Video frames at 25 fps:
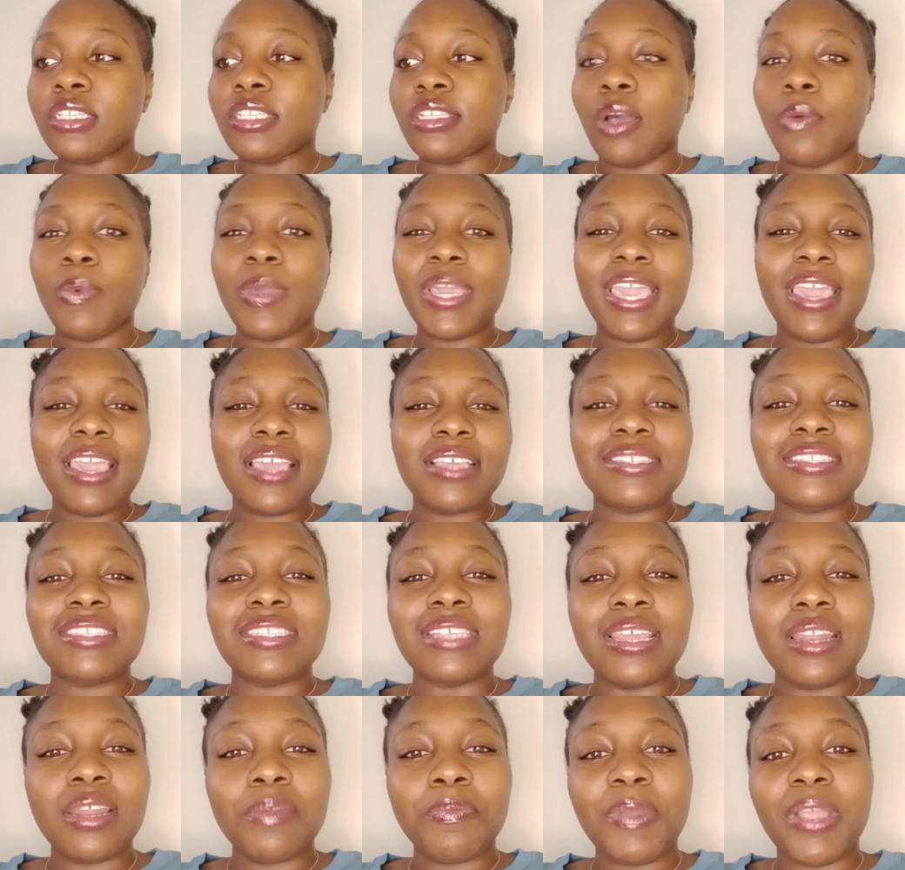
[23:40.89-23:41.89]
So we can't
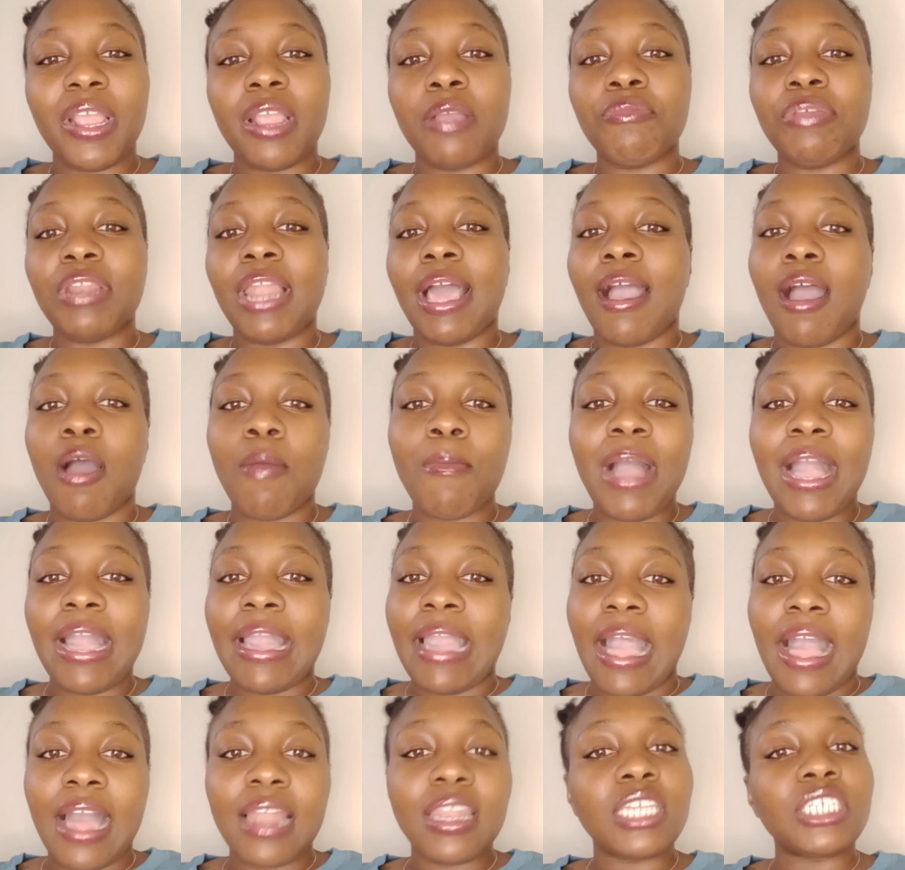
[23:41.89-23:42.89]
sit up here and be like, oh my
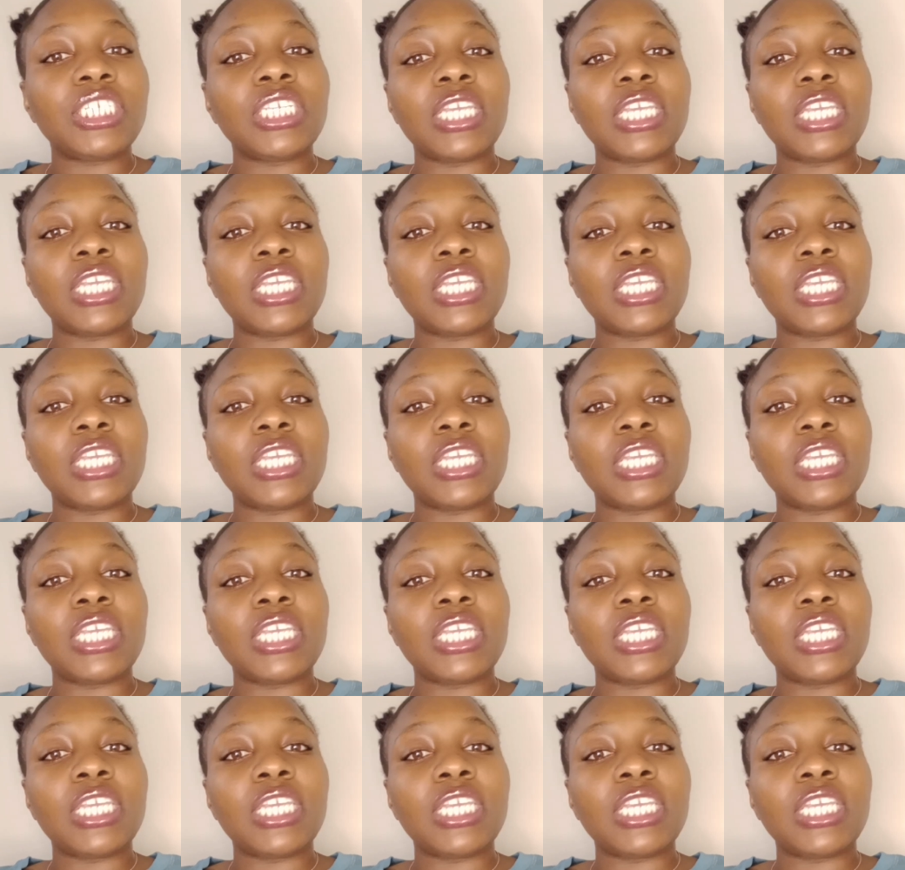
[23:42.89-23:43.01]
God, like,